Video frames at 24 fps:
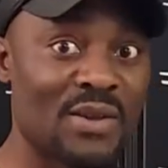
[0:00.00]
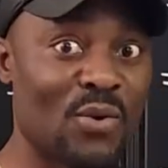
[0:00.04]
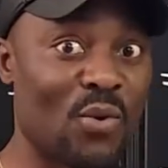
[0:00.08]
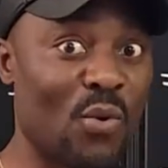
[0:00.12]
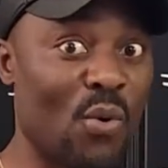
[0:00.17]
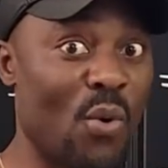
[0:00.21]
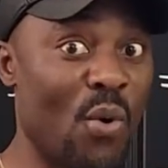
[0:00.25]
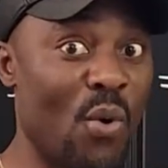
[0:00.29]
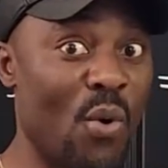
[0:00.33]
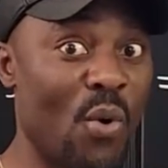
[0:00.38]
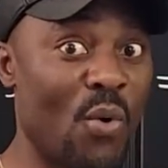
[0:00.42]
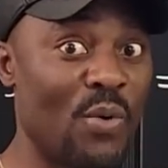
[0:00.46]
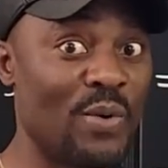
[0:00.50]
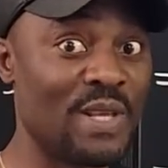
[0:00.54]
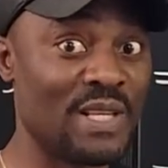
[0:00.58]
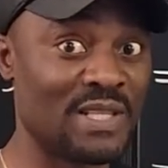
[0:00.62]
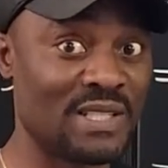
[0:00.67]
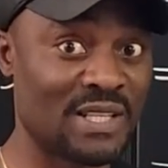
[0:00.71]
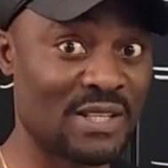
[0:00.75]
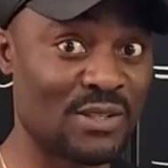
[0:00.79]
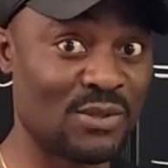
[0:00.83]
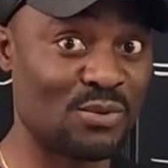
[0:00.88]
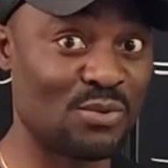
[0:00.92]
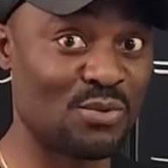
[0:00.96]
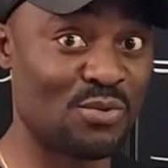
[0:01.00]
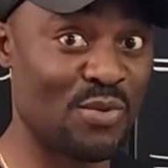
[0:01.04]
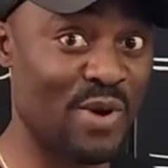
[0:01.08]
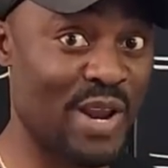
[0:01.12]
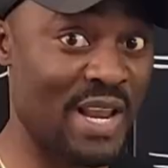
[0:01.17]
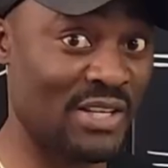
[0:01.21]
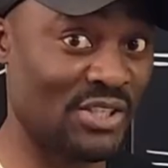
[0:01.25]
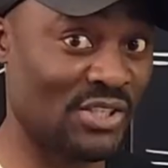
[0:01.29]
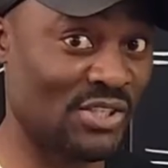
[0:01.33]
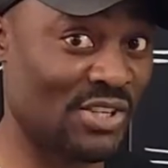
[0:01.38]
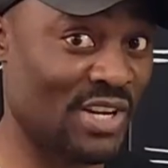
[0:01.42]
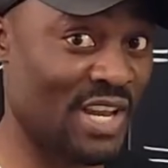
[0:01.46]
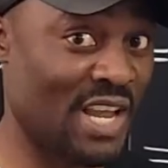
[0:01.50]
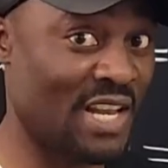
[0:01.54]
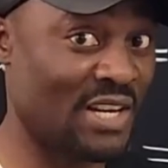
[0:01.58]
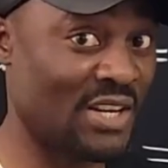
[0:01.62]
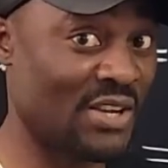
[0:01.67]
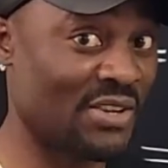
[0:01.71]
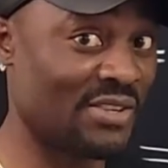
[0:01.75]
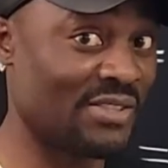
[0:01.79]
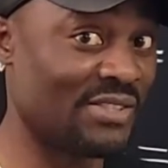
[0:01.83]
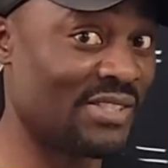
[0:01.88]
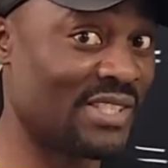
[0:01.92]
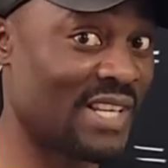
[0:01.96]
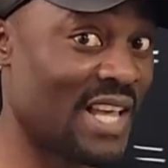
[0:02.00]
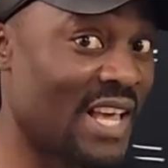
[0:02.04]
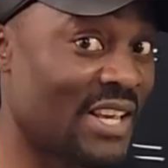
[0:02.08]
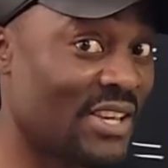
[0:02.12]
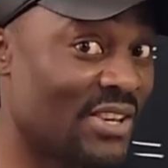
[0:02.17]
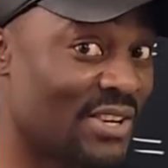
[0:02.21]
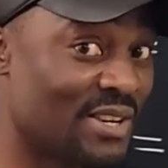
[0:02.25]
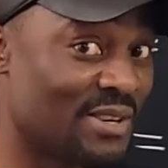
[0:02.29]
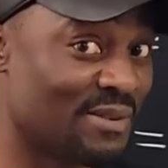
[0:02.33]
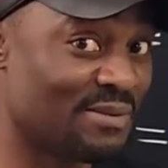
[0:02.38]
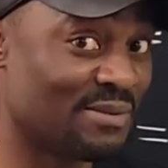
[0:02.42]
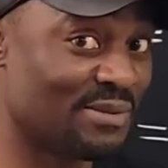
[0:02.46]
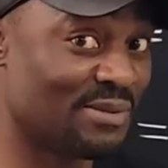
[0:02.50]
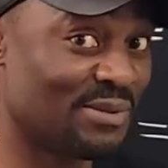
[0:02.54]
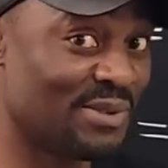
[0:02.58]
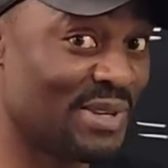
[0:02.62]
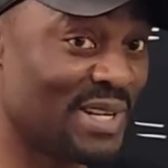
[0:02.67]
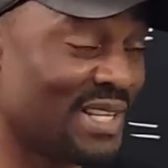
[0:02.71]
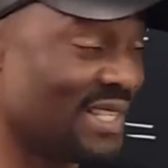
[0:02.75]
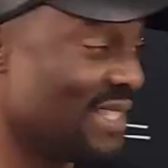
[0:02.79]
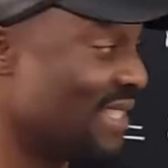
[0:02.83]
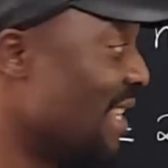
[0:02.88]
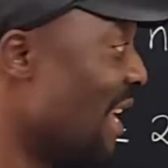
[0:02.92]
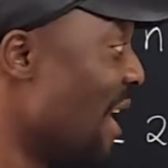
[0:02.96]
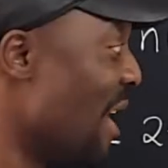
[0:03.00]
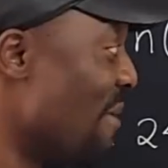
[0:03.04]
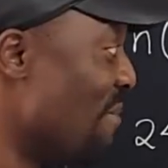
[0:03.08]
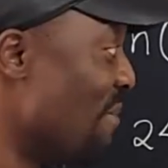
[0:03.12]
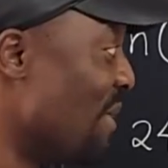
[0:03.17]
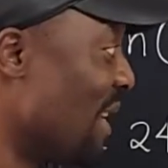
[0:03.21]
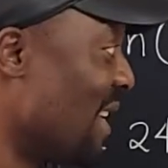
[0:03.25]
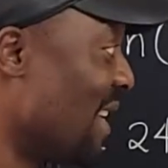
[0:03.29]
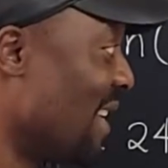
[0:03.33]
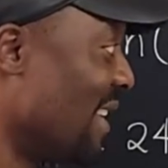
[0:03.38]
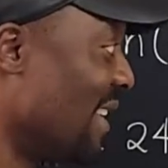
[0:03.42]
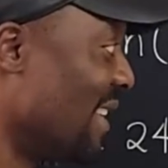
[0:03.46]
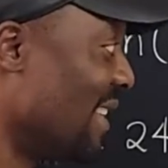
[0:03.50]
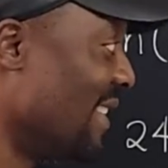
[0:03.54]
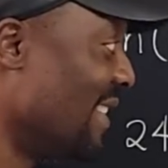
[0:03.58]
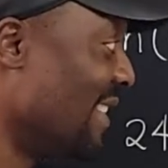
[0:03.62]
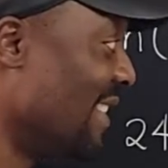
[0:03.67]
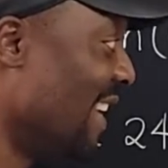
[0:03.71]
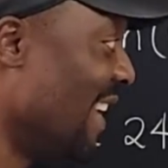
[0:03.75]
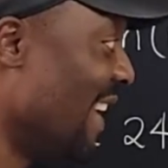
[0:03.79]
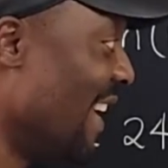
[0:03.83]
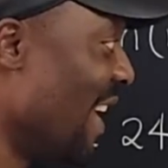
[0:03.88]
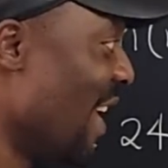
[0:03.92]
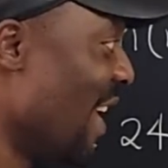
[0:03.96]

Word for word: Oh, this is rich in consecutive threes because